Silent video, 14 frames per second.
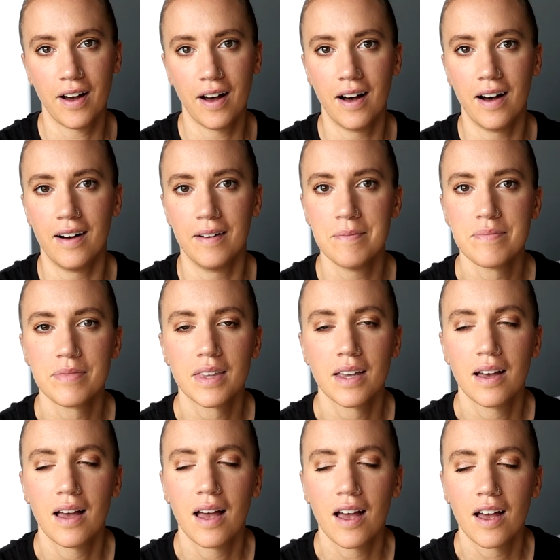a
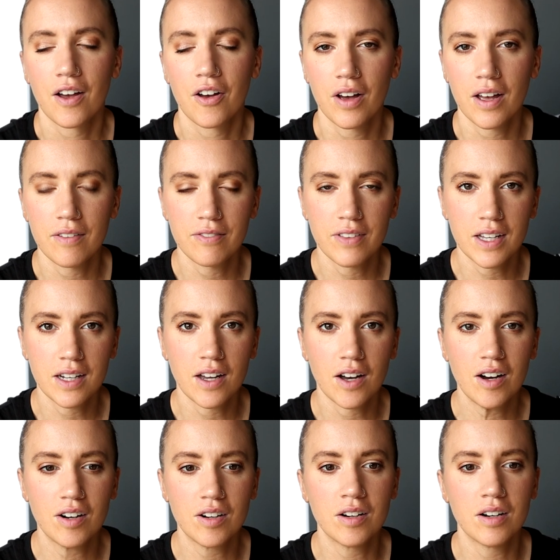cooking
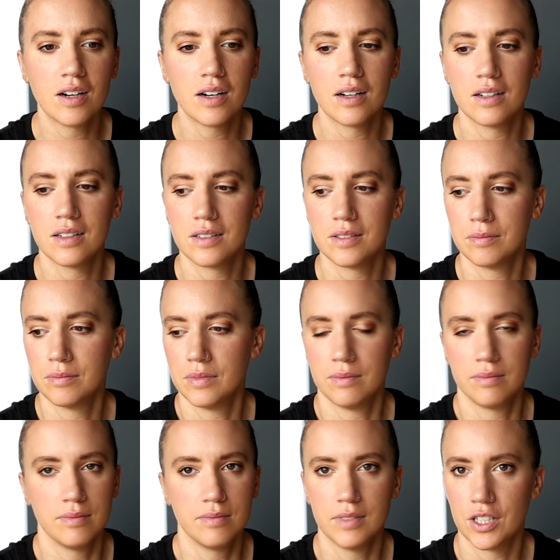video.
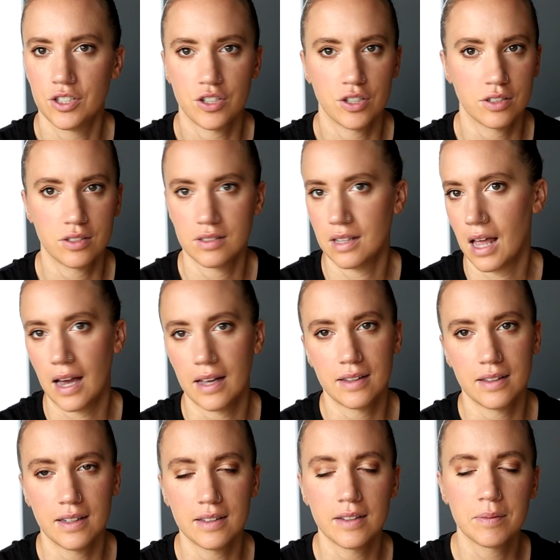It's just
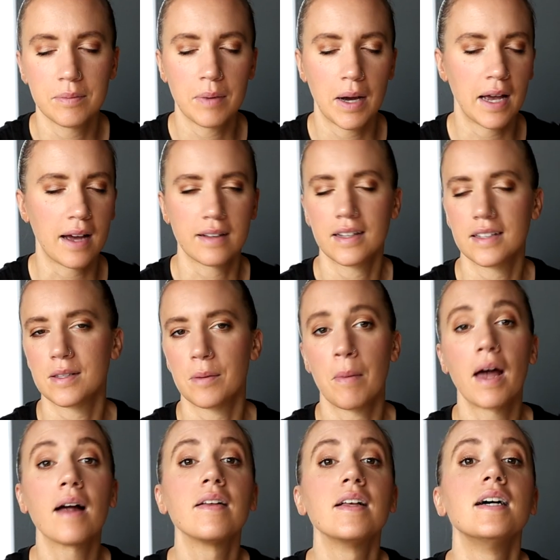lightning, but yeah, doesn't
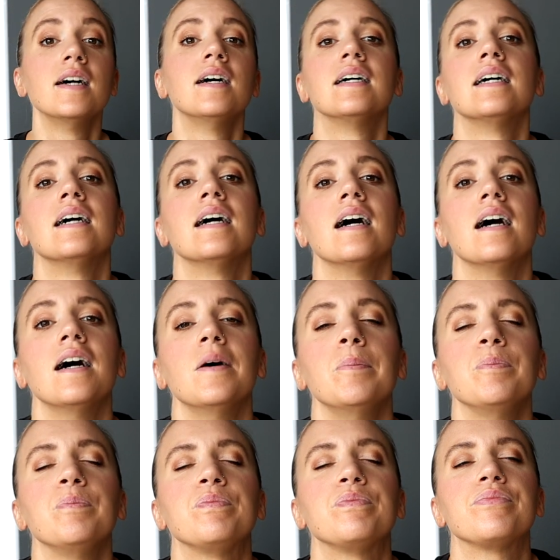matter.
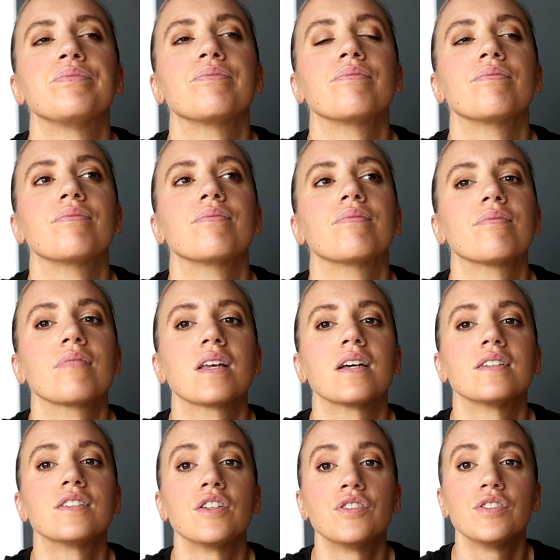So
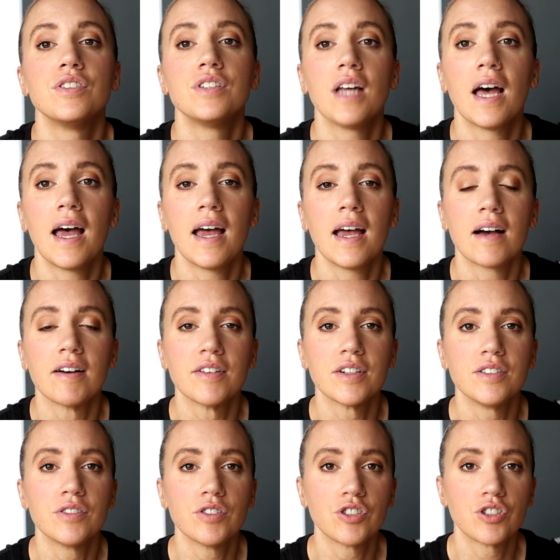today I'm
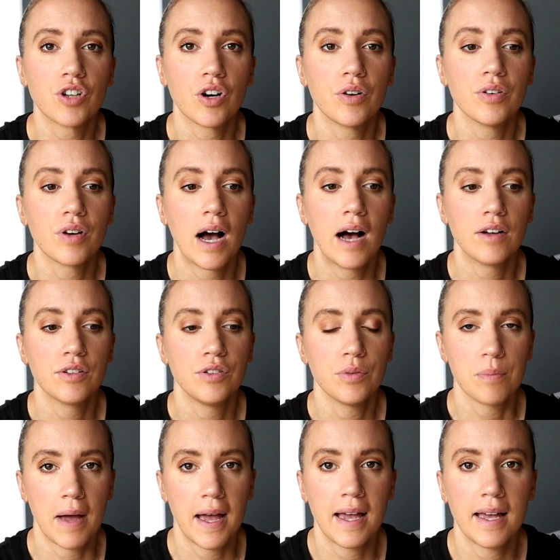going to show you how to
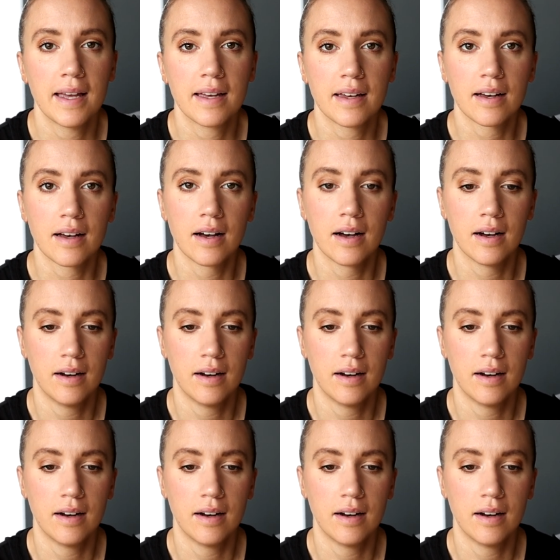make